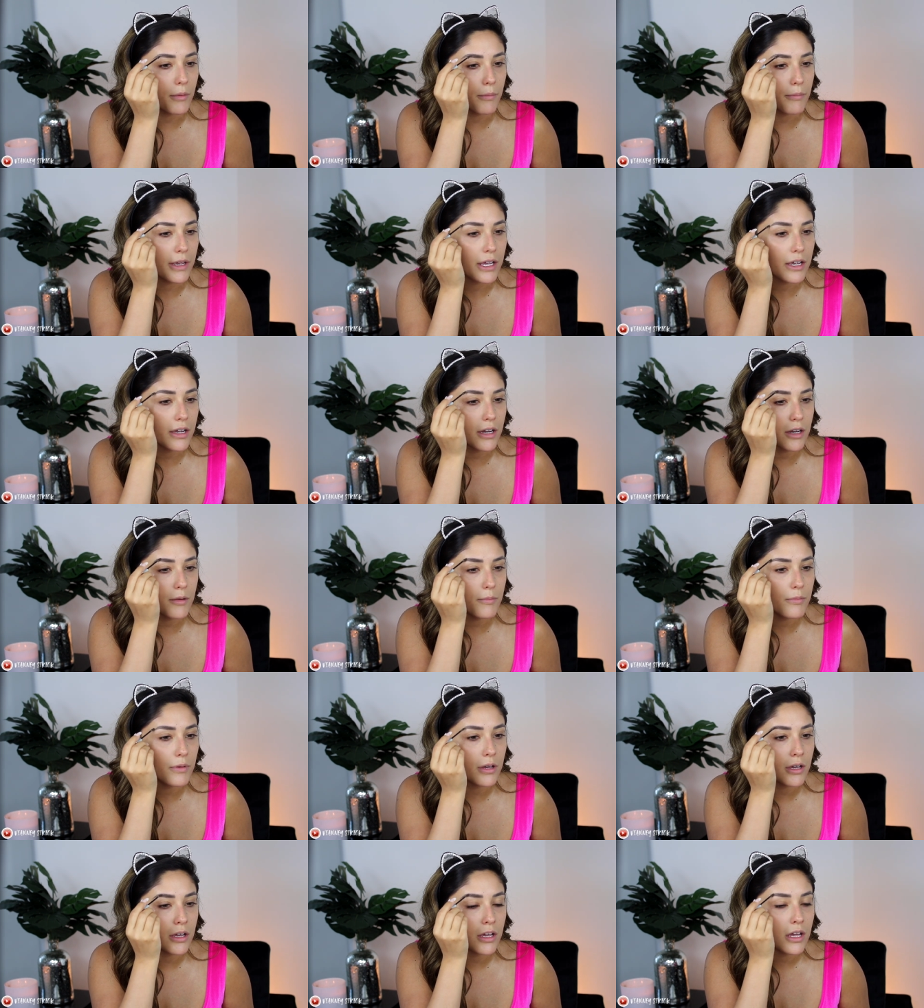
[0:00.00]

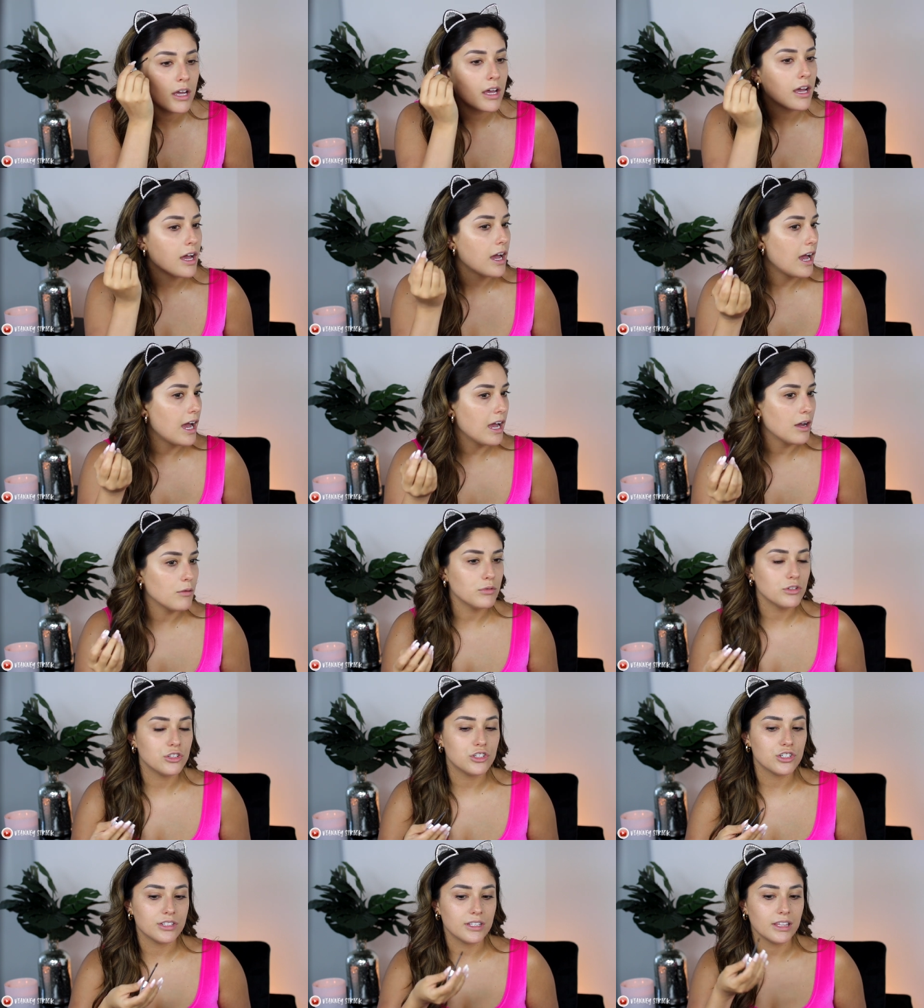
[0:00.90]
makeup, I
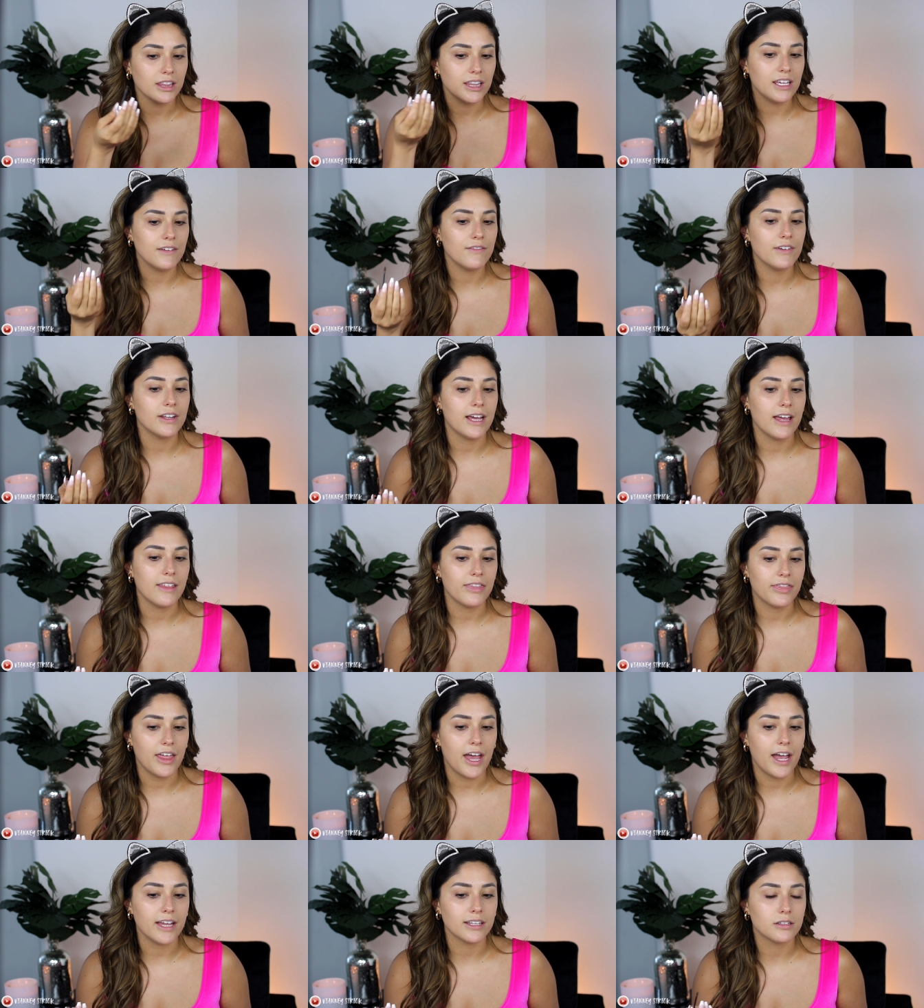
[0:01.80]
would just leave it
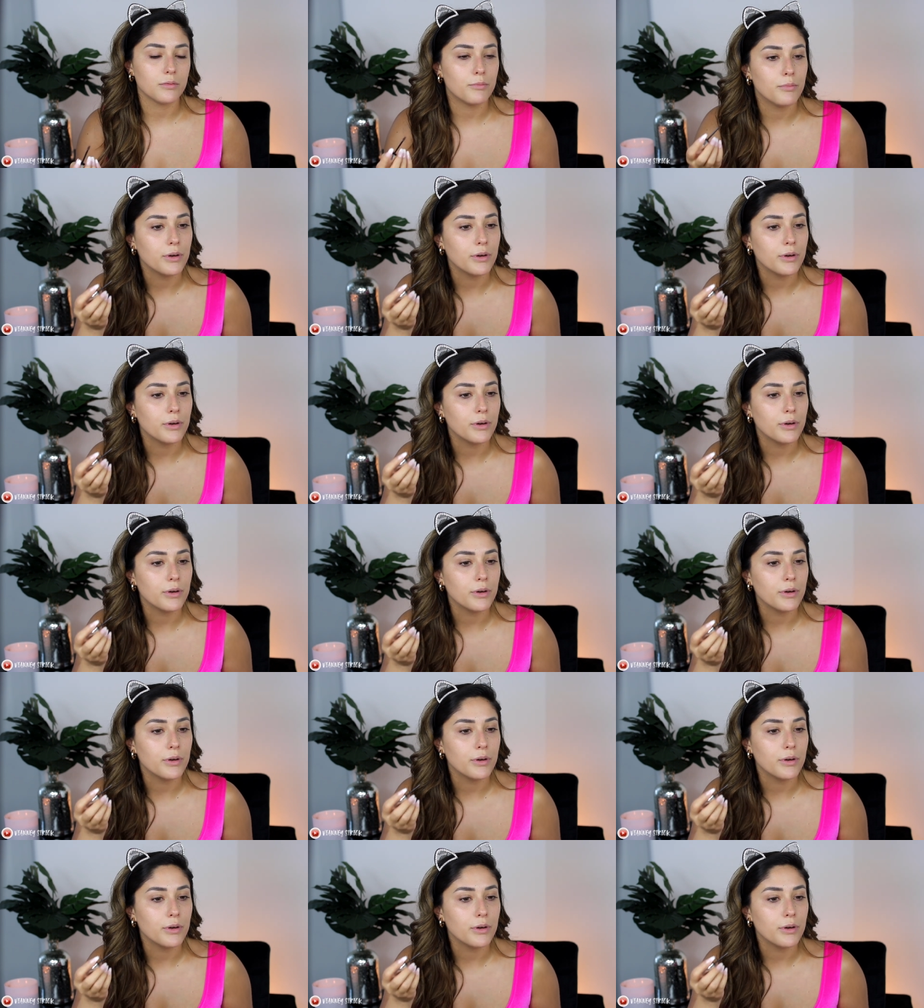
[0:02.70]
at that.